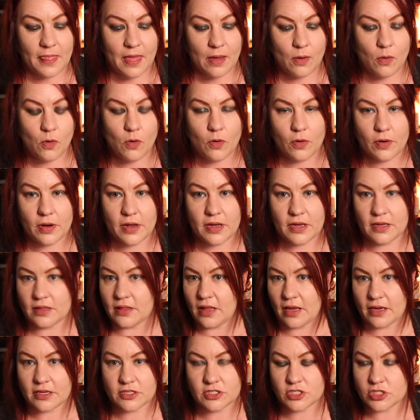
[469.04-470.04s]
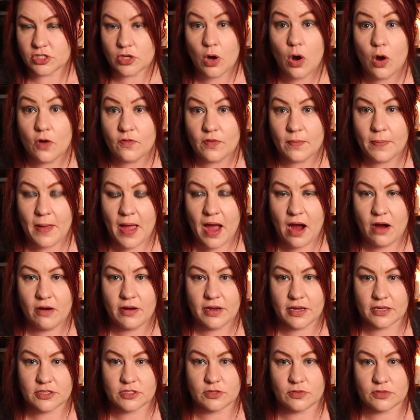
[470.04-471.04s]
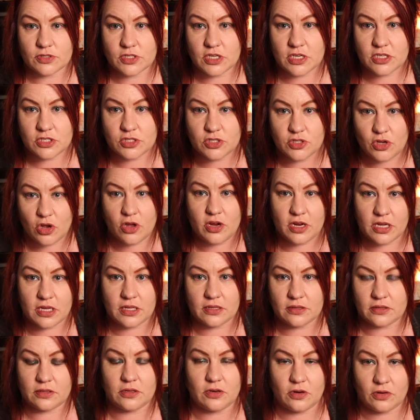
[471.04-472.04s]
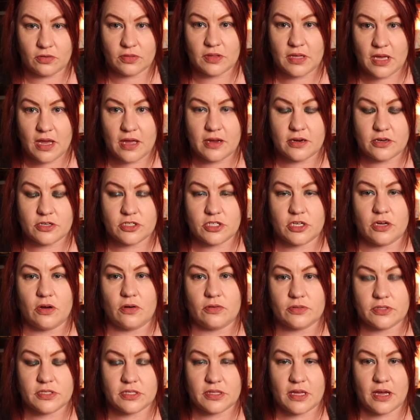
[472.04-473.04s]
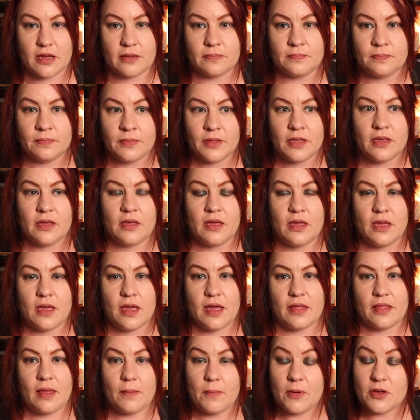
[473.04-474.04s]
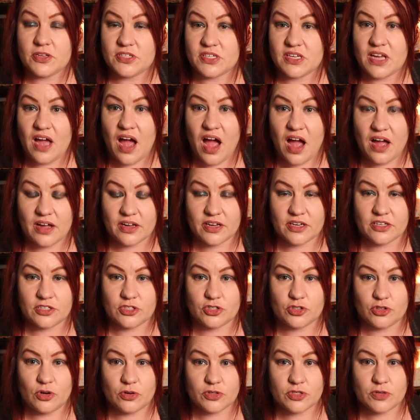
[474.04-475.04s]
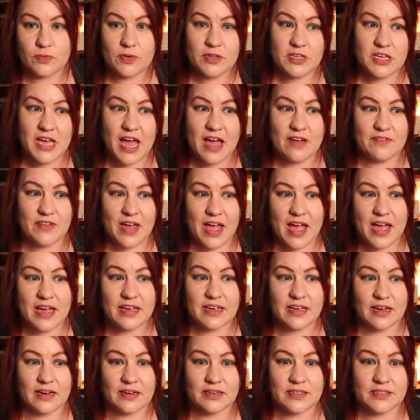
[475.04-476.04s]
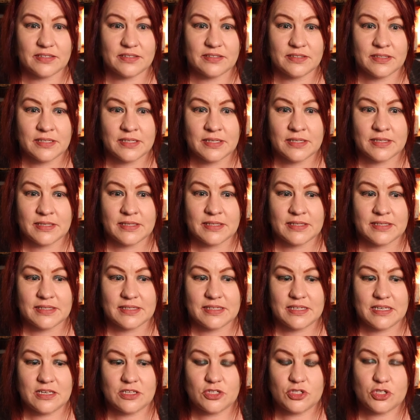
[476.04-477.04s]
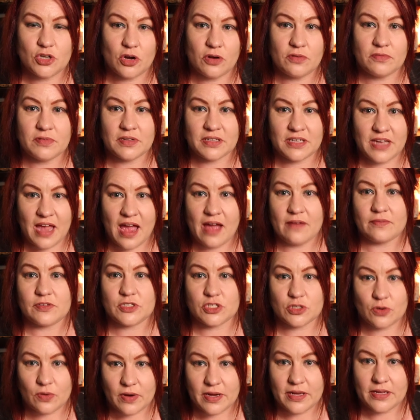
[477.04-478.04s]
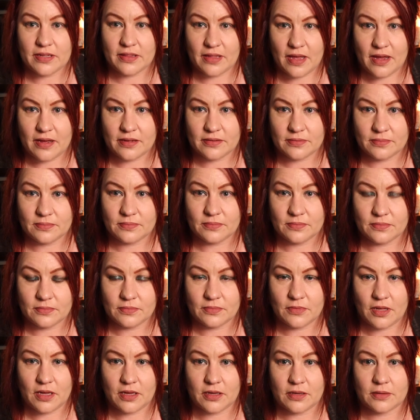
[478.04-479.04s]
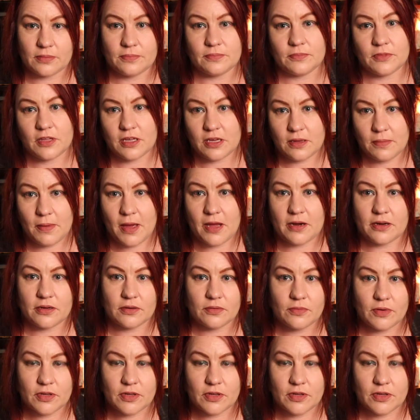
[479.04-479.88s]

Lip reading: Or it's just overpowering it, so it's exerting, you know, the energy onto that. And that person can't control. So when you have anger, you don't really have joy in that. Like, think about it.